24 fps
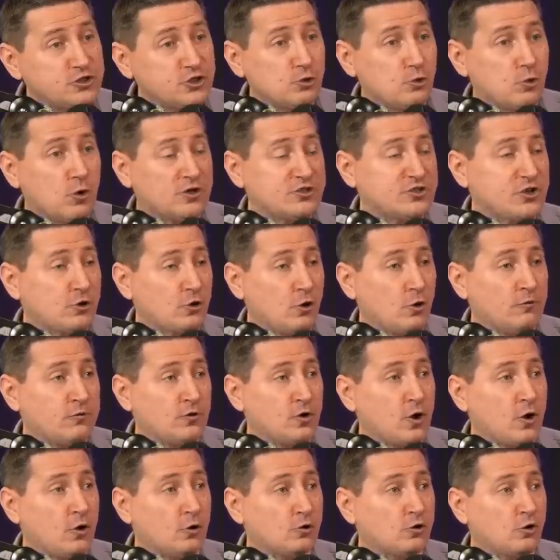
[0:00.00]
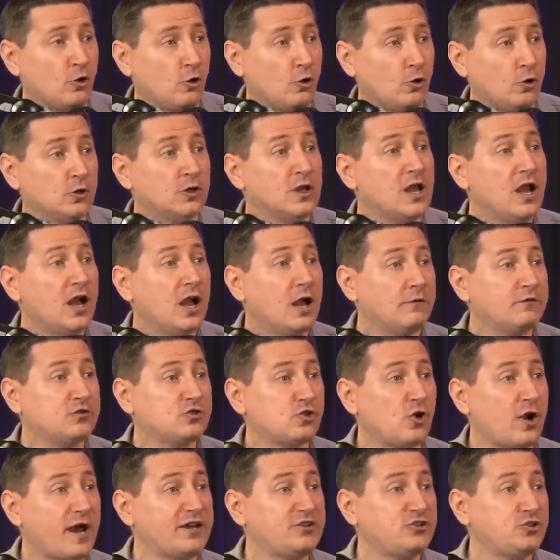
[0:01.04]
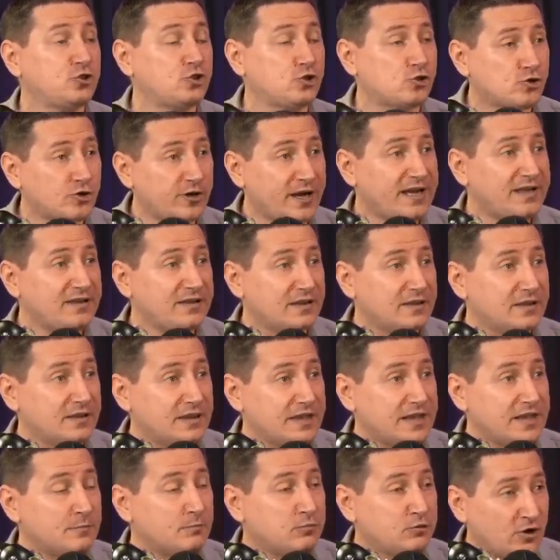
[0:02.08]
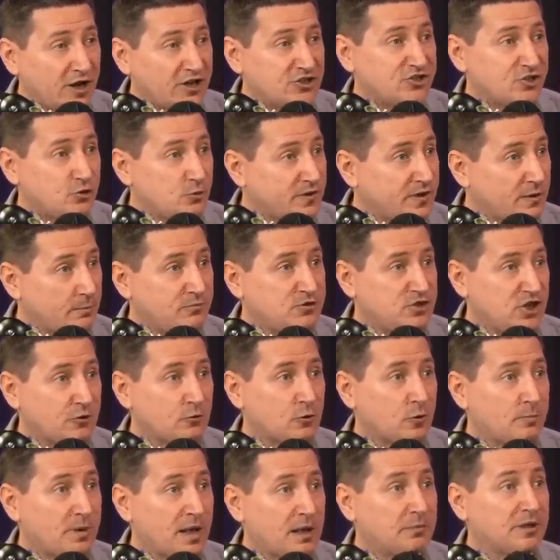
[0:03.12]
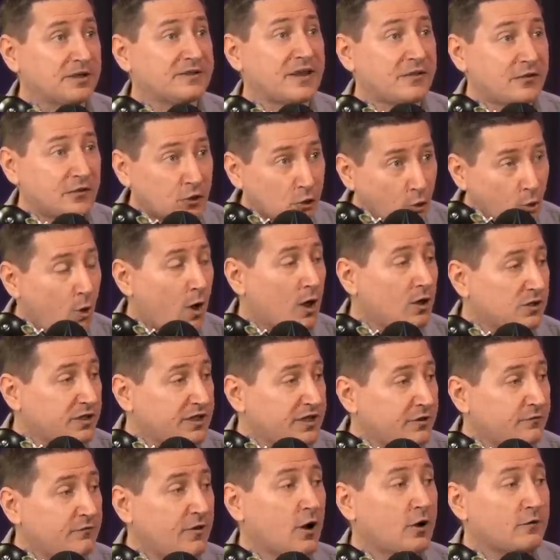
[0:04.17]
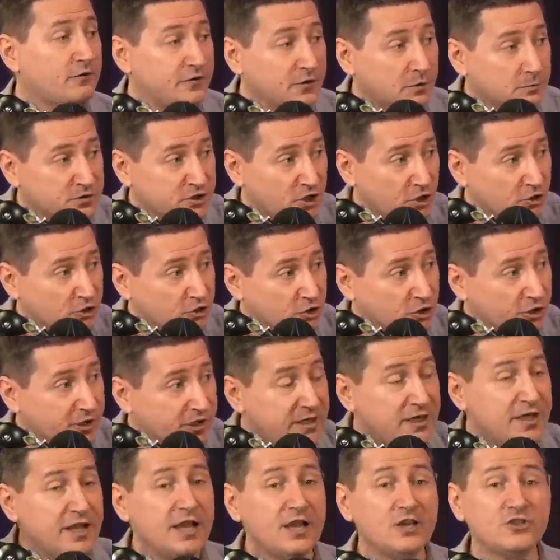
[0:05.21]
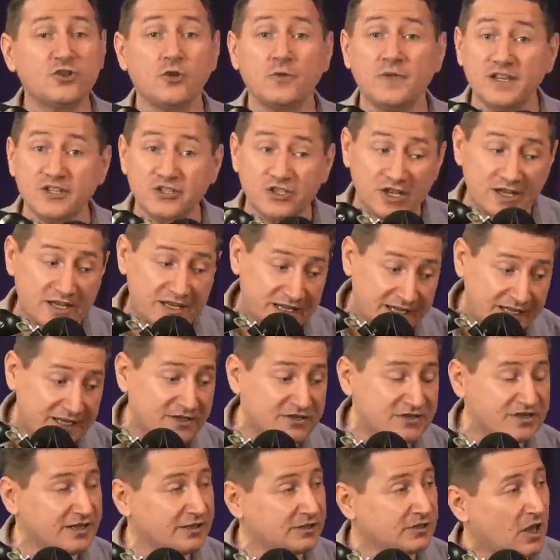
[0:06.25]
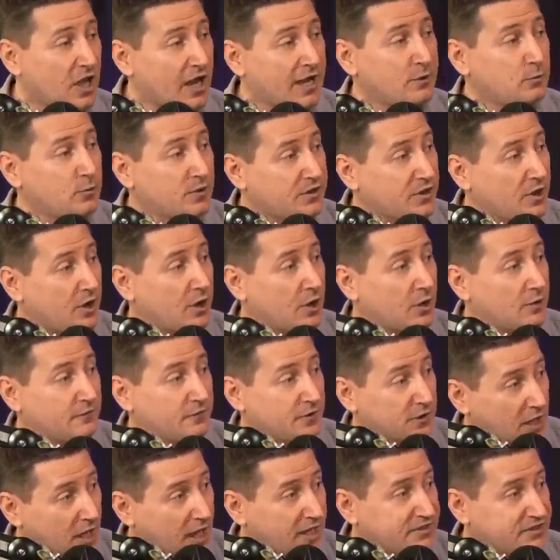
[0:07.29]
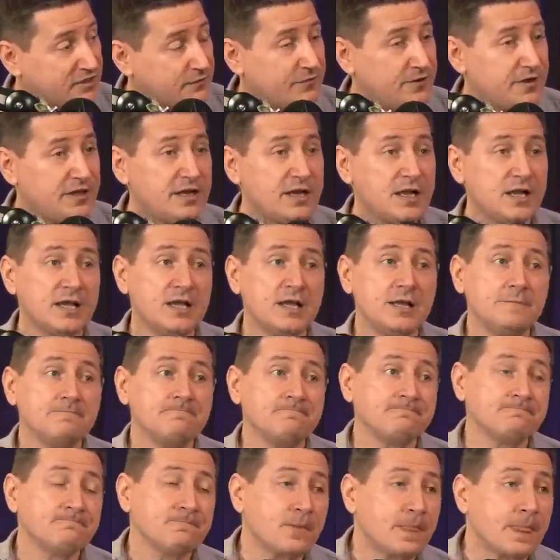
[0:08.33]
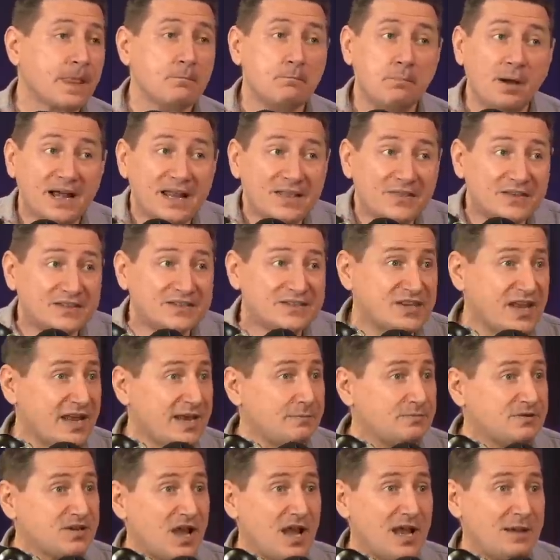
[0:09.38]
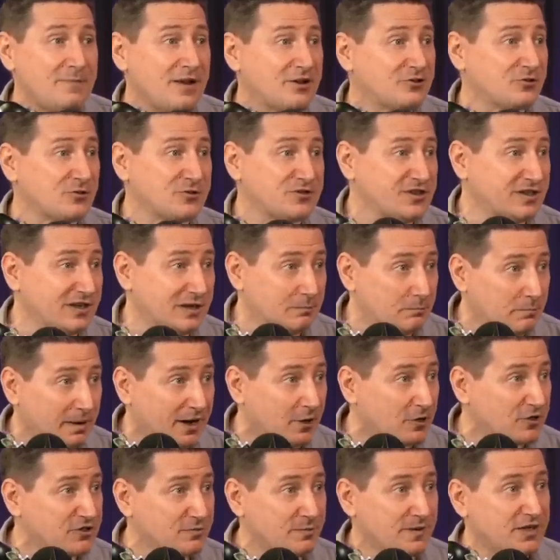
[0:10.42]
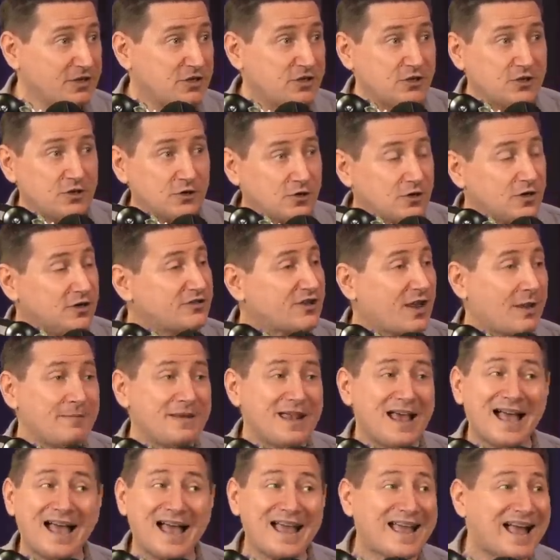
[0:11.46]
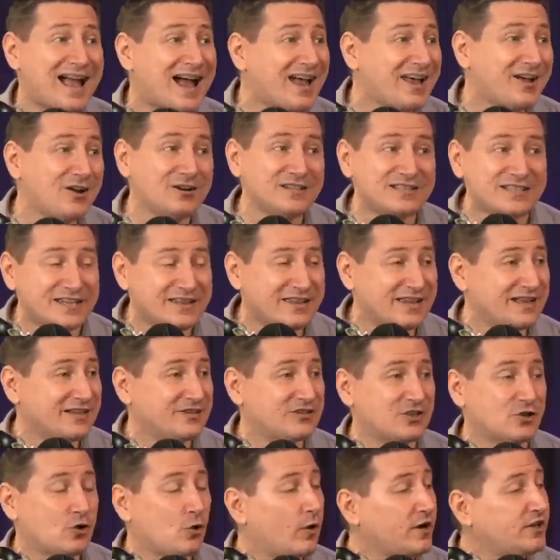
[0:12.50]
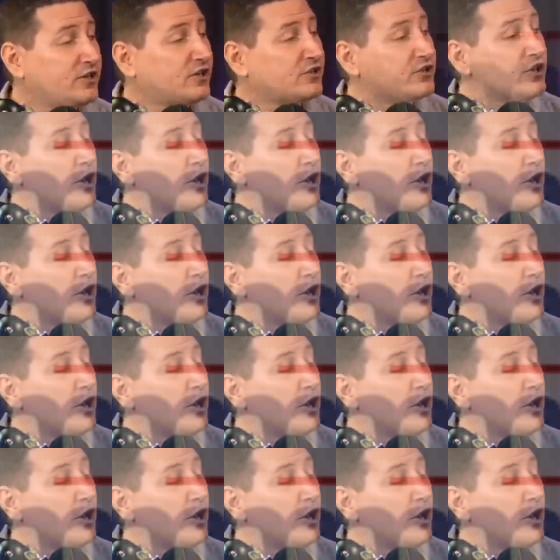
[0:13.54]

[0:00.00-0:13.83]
towards our overall goal of trying to create the impression with the general public that the quality of our films are good. So this is in line with our philosophy. But at the same time, Ezra's an embarrassment. It could hurt us. I mean, I honestly think it's a coin toss.